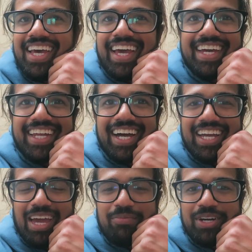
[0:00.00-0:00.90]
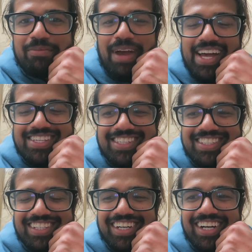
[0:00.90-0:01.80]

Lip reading: and I kept running past this